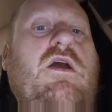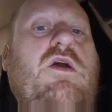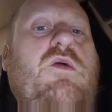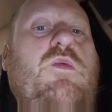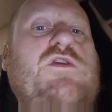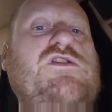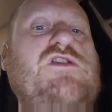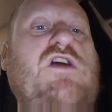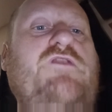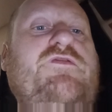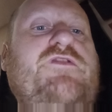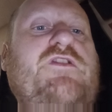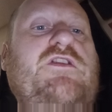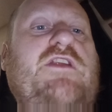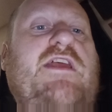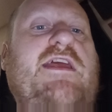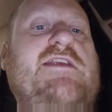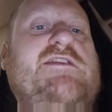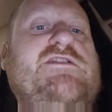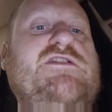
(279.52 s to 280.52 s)
which often
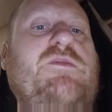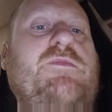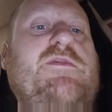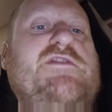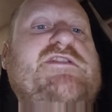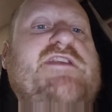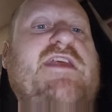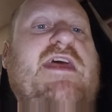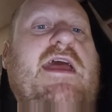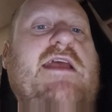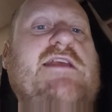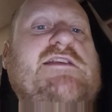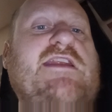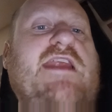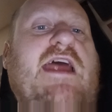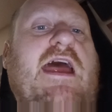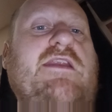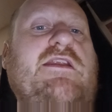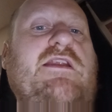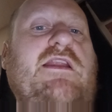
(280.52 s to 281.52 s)
leads to mistakes in
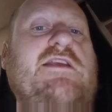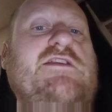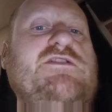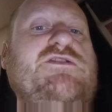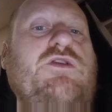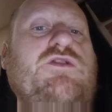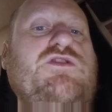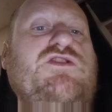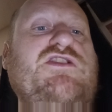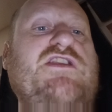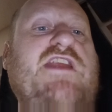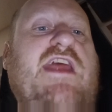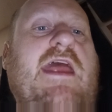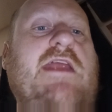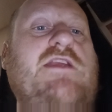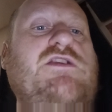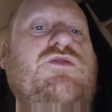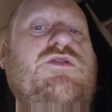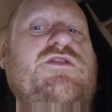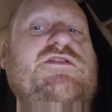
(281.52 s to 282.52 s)
handling such
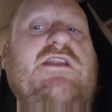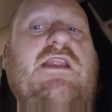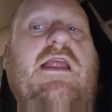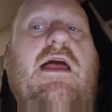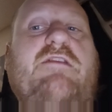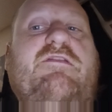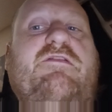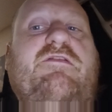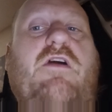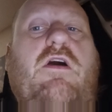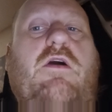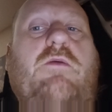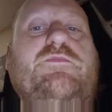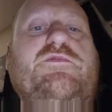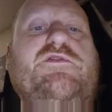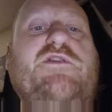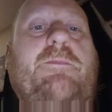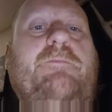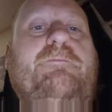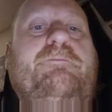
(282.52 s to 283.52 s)
dangerous life
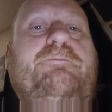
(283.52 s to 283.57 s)
forms.